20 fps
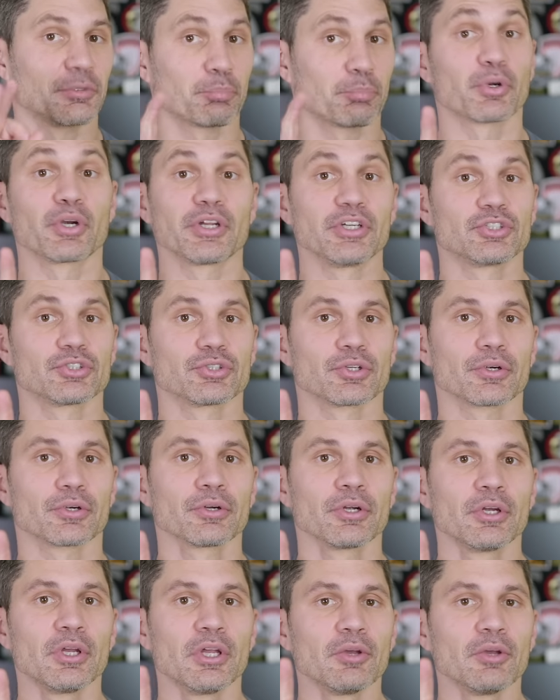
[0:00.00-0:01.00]
I'm pretty sure,
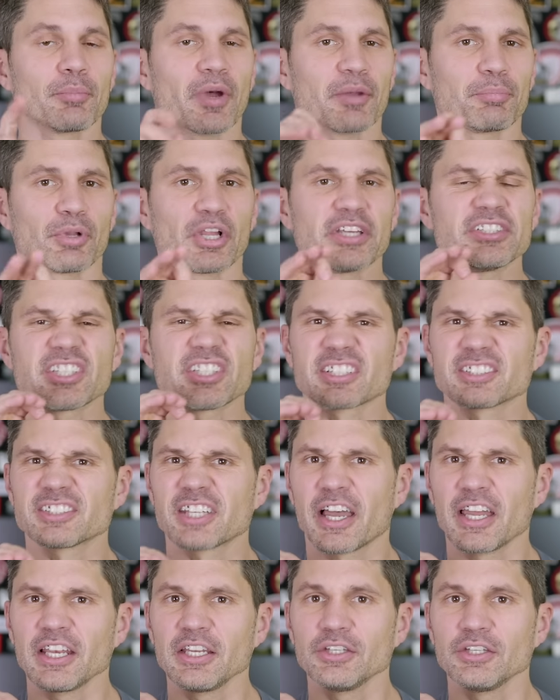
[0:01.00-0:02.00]
by placing a
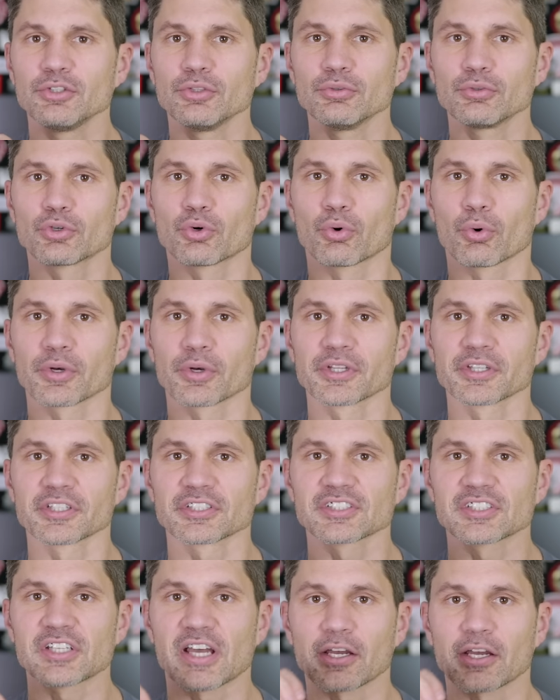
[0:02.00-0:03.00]
tiny unicorn in the
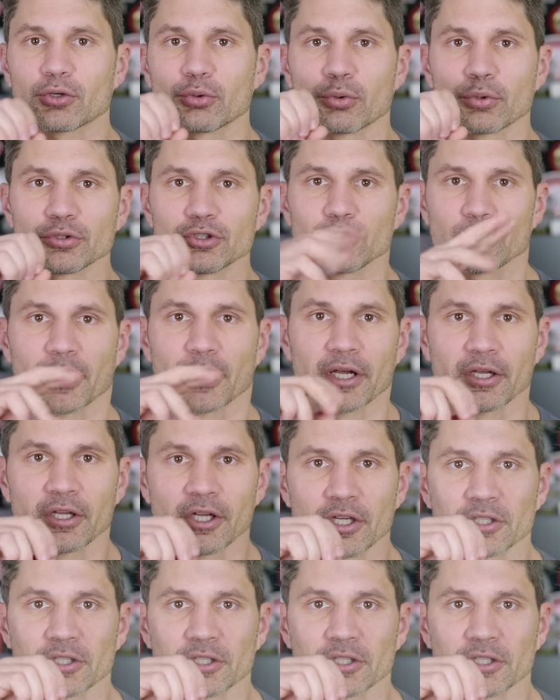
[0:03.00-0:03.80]
stock who will do a